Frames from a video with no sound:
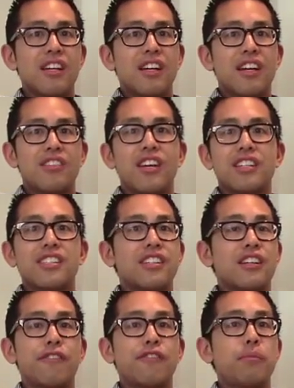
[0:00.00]
And dust can
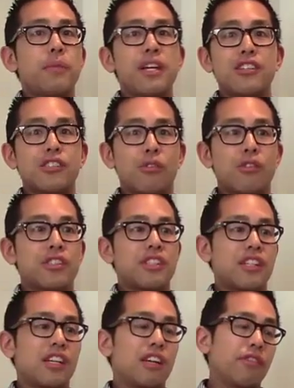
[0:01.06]
come from many sources. It
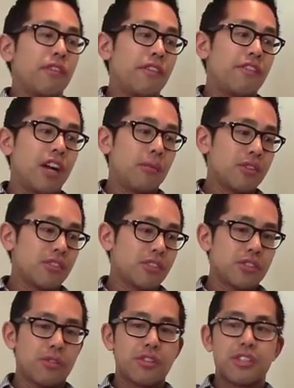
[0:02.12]
can come from environmental
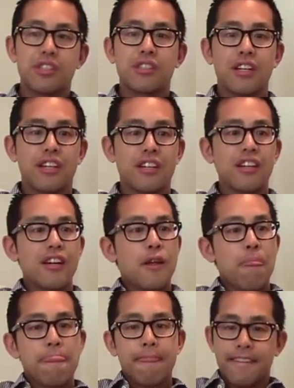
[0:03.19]
sources like
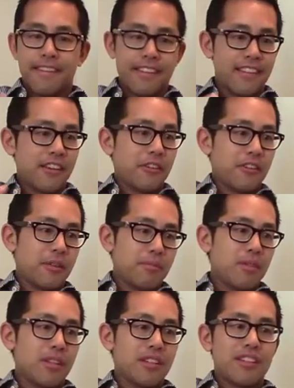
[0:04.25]

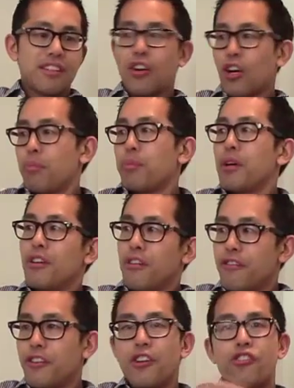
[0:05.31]
the carpet or
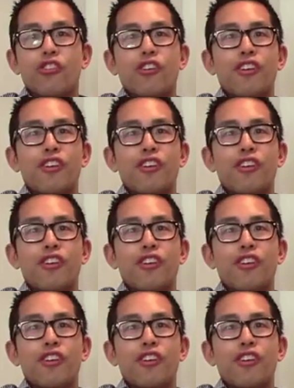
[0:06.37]
furniture